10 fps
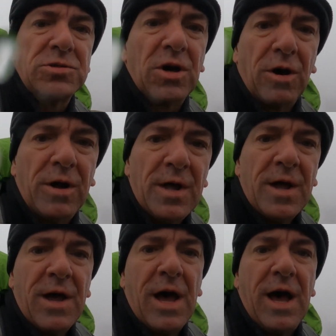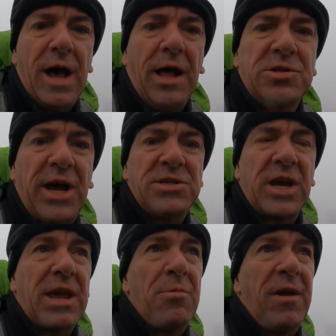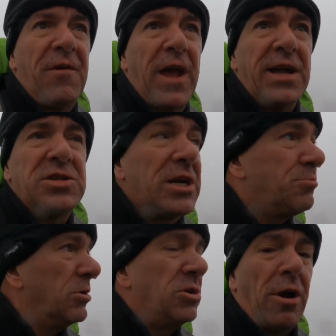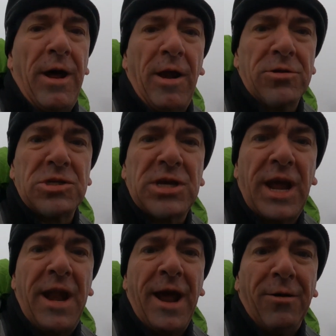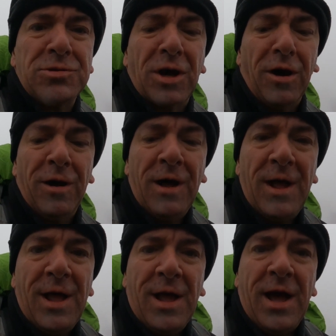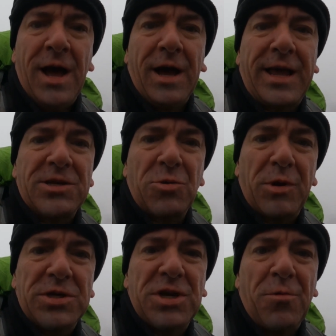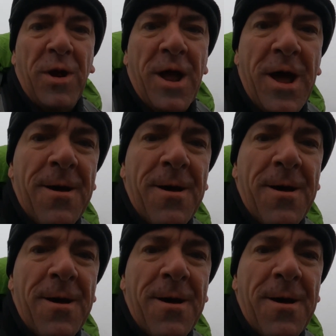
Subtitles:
So I'll try and check in with you if I get a chance, but there's not a right lot to see anyhow, so catch up with you soon.